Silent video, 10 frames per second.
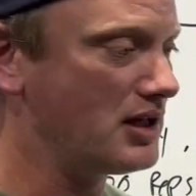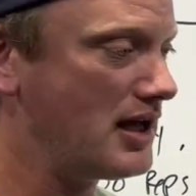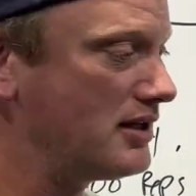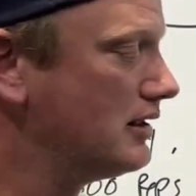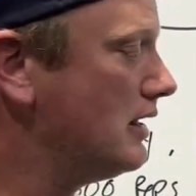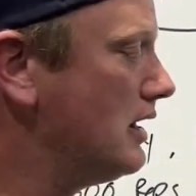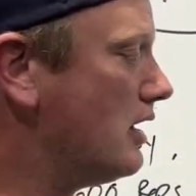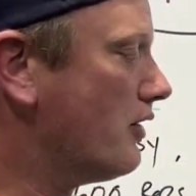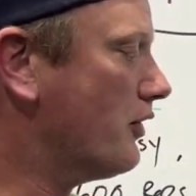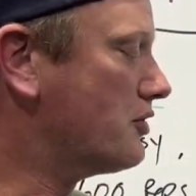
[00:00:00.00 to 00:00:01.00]
they're teaching the
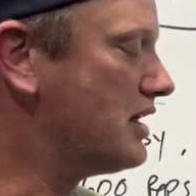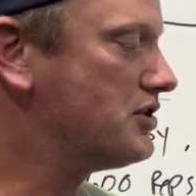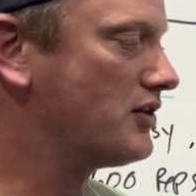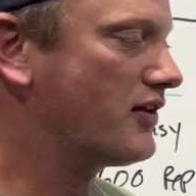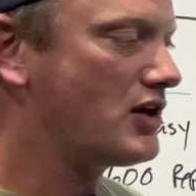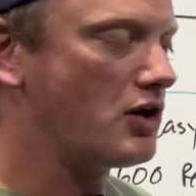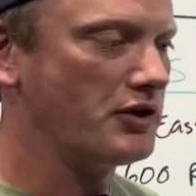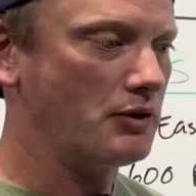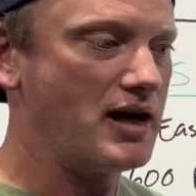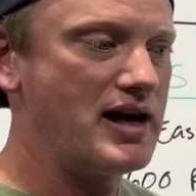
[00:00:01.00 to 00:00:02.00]
dog that right after I
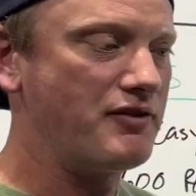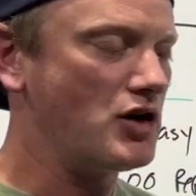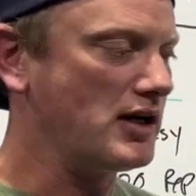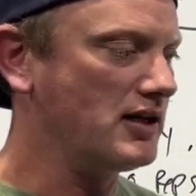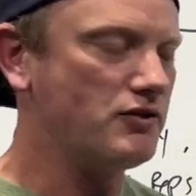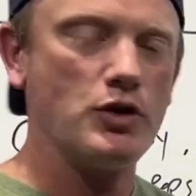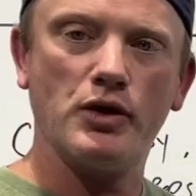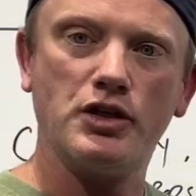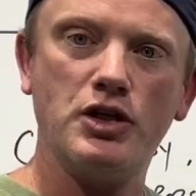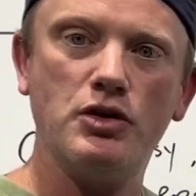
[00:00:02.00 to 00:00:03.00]
give you a cue, right
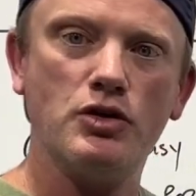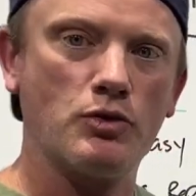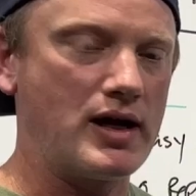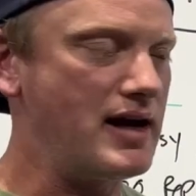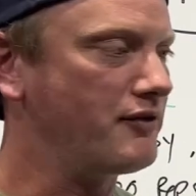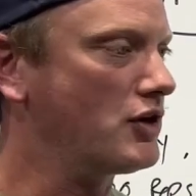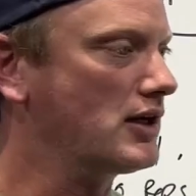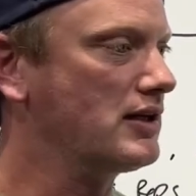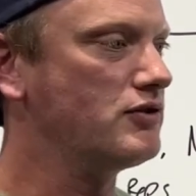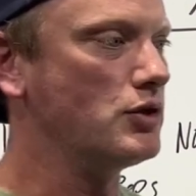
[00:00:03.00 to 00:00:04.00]
after I give you a
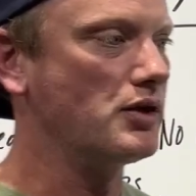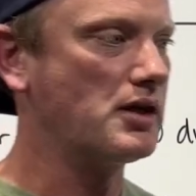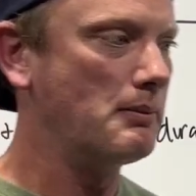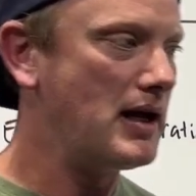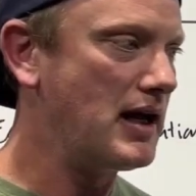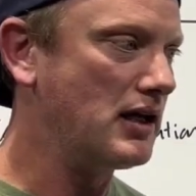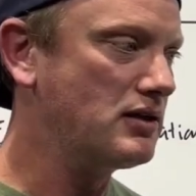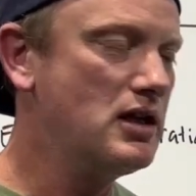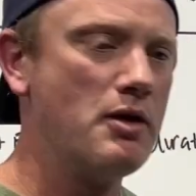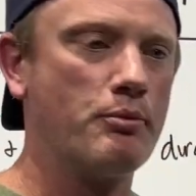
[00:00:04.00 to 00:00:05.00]
command, pressure is
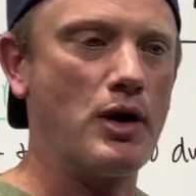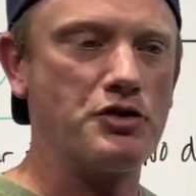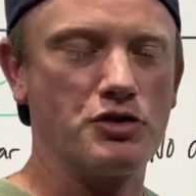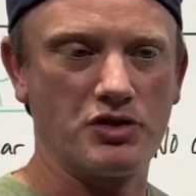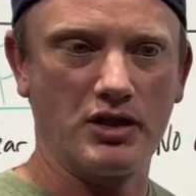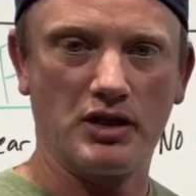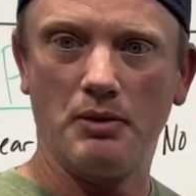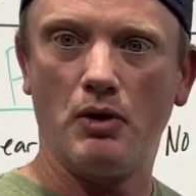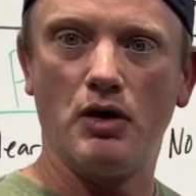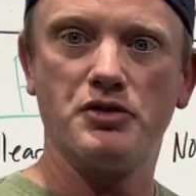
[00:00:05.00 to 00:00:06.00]
going to come on. So the
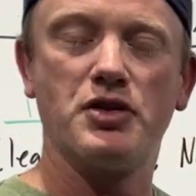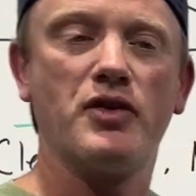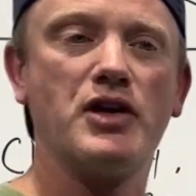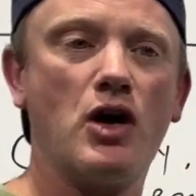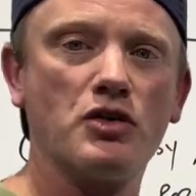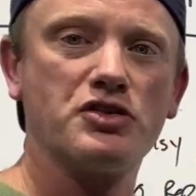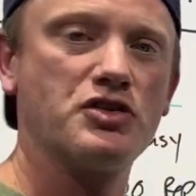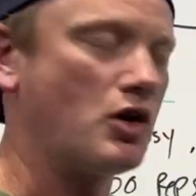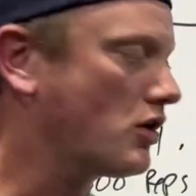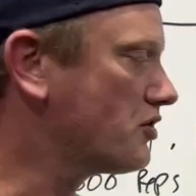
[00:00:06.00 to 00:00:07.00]
dog starts to
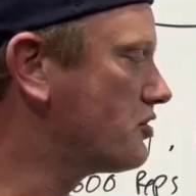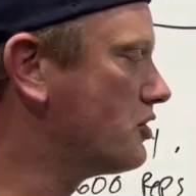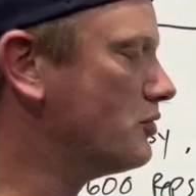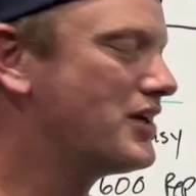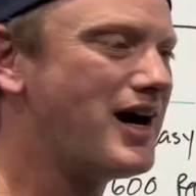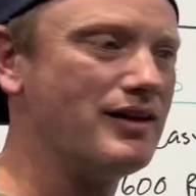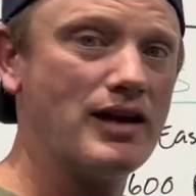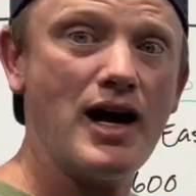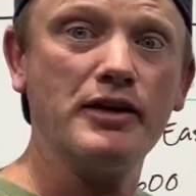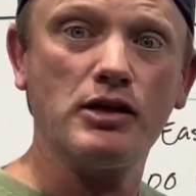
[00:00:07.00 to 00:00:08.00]
not like cues
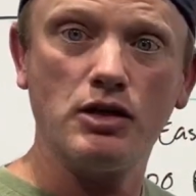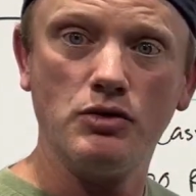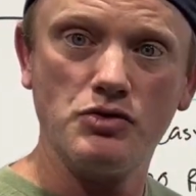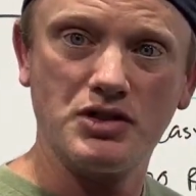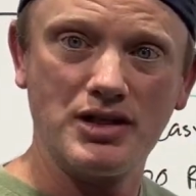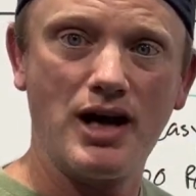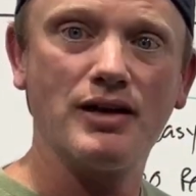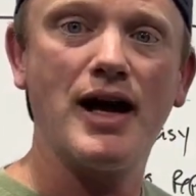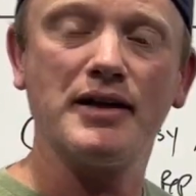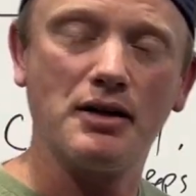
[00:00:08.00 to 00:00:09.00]
and not like
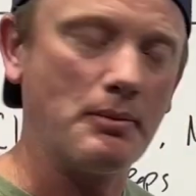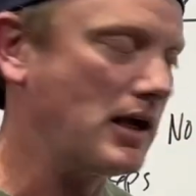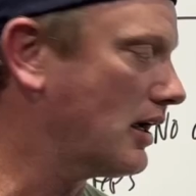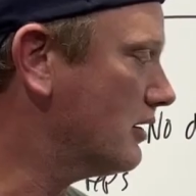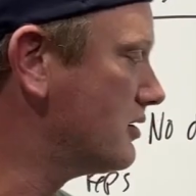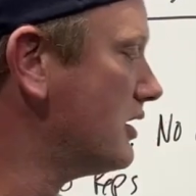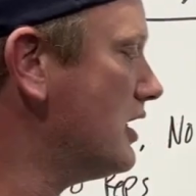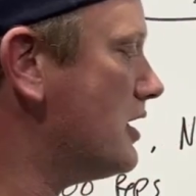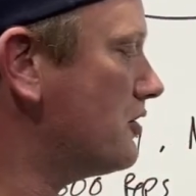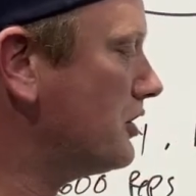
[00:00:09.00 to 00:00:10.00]
commands. So those
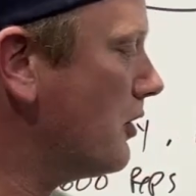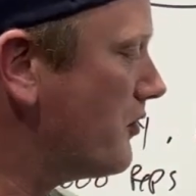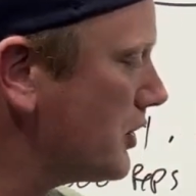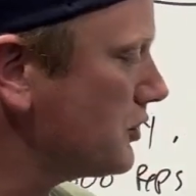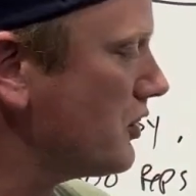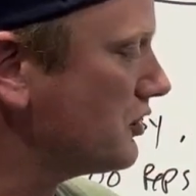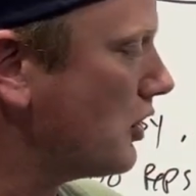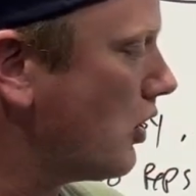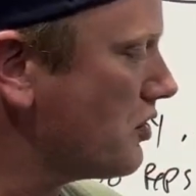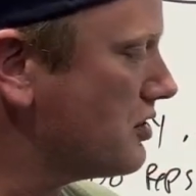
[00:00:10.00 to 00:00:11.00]
are the scars that really
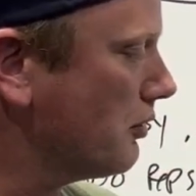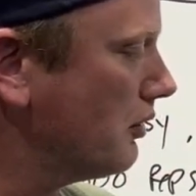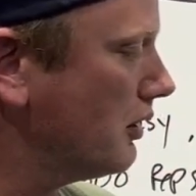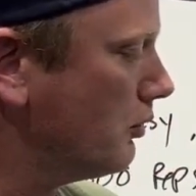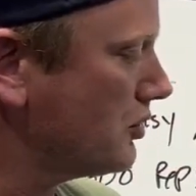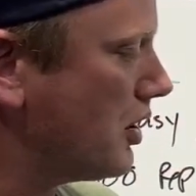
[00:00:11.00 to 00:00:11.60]
we're talking about.